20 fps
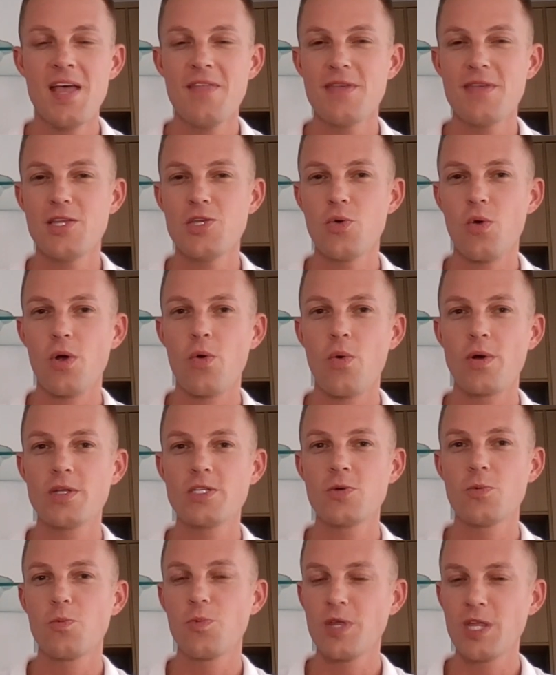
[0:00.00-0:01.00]
then you are going
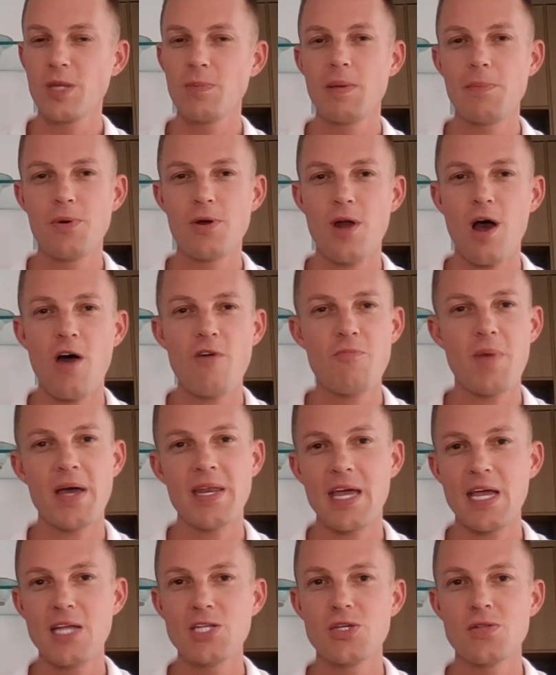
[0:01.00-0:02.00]
to really be put off by
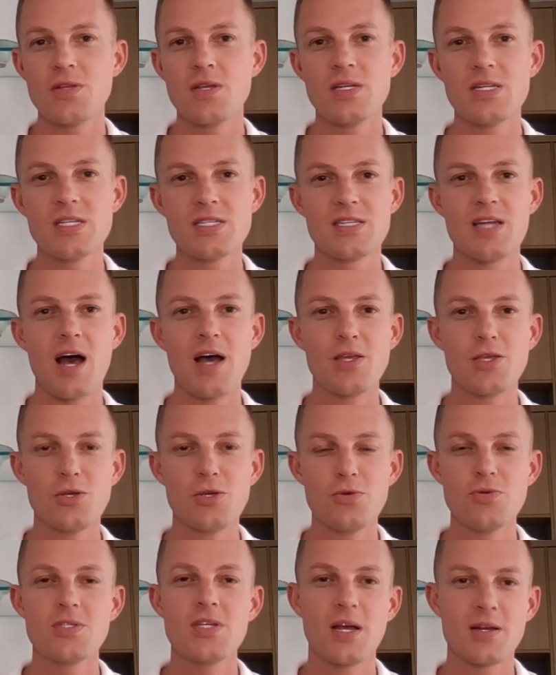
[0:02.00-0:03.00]
an agent that does not
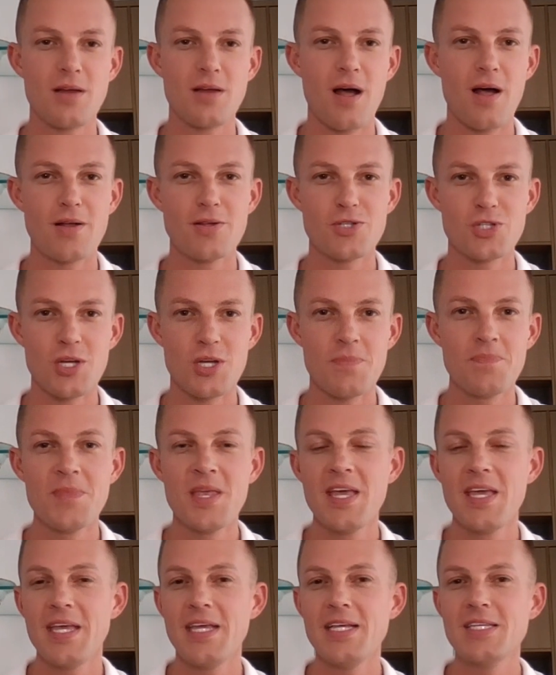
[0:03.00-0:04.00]
use technology.
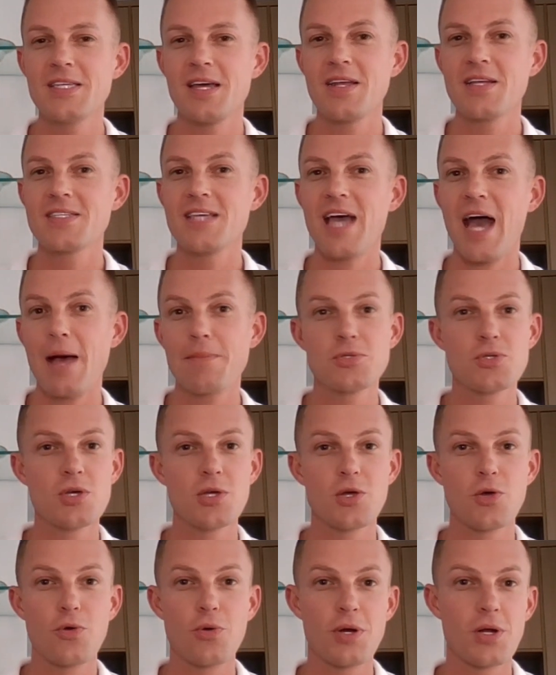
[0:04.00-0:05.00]
E signing is
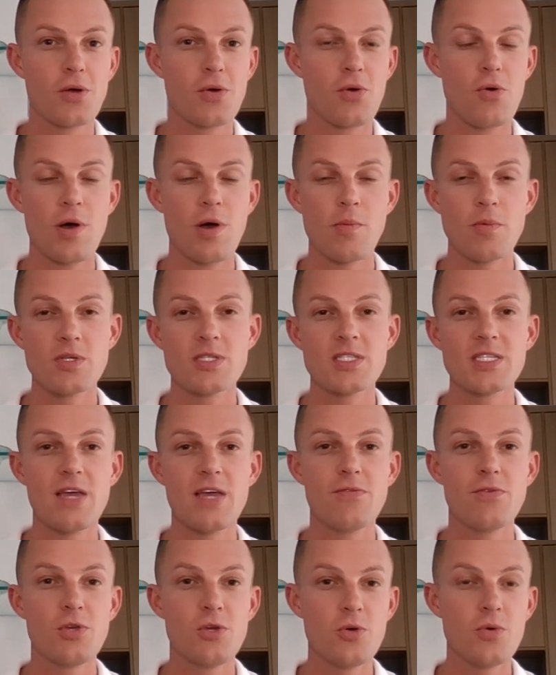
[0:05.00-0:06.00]
absolutely critical and will
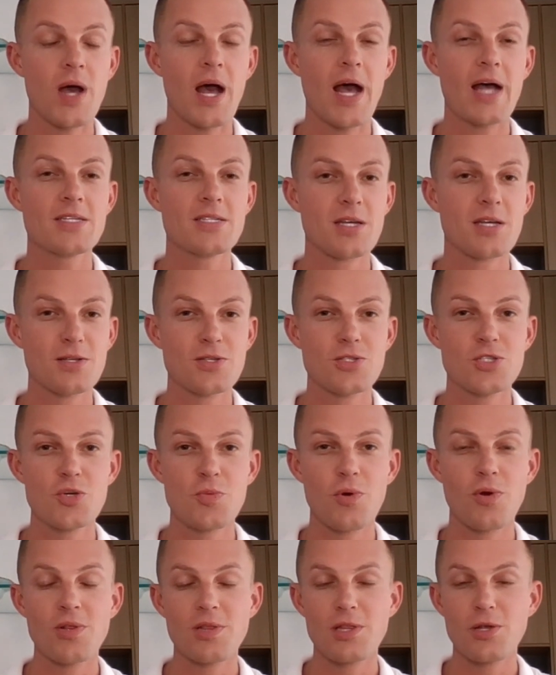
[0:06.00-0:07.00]
save you as a
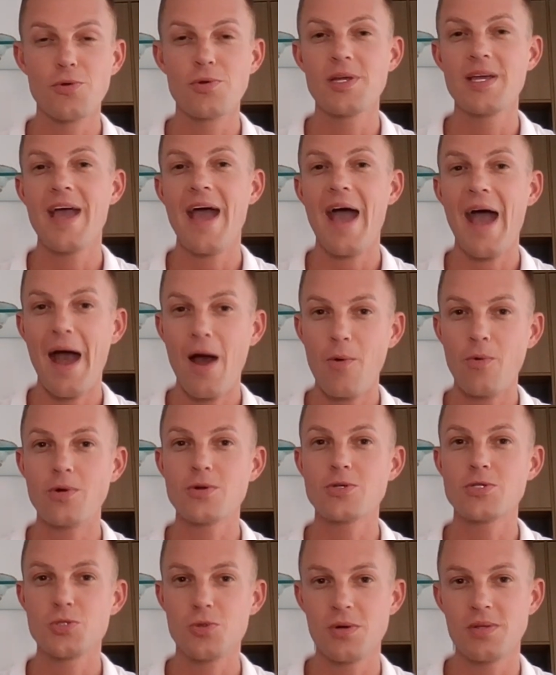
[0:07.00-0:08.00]
consumer literally
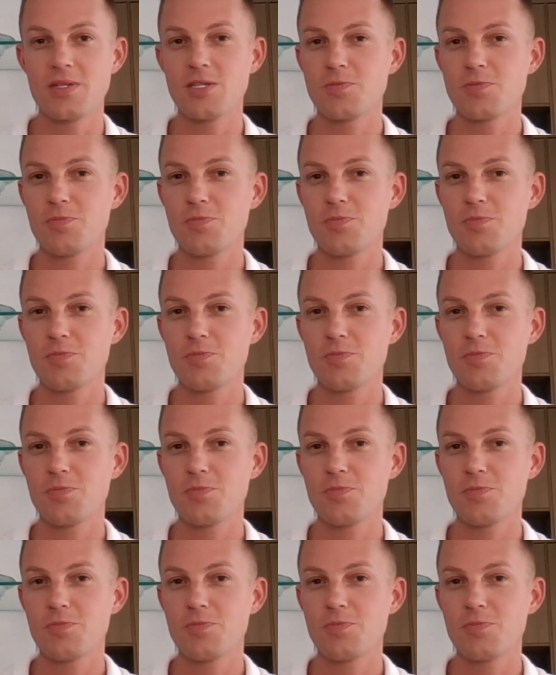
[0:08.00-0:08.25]
hours during this